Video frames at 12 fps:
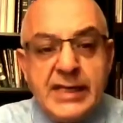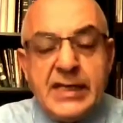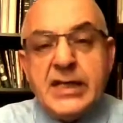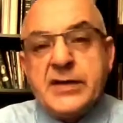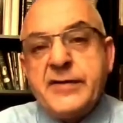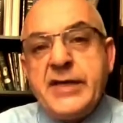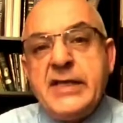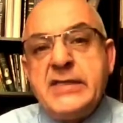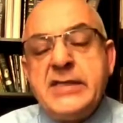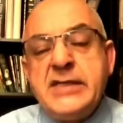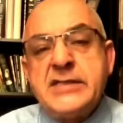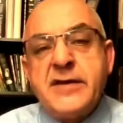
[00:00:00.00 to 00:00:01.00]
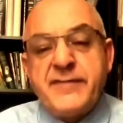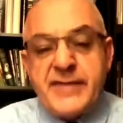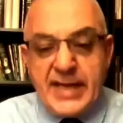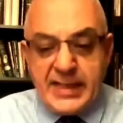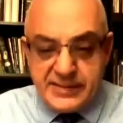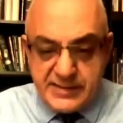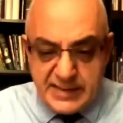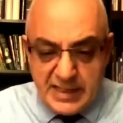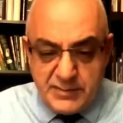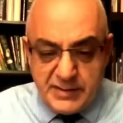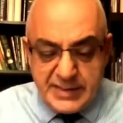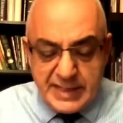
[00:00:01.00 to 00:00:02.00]
ingredients of that
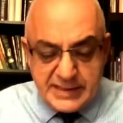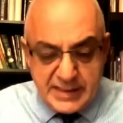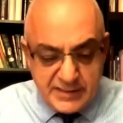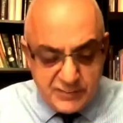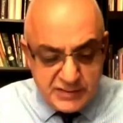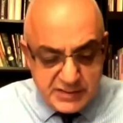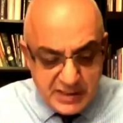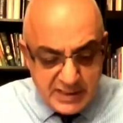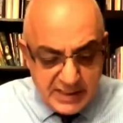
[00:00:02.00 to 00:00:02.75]
table that they would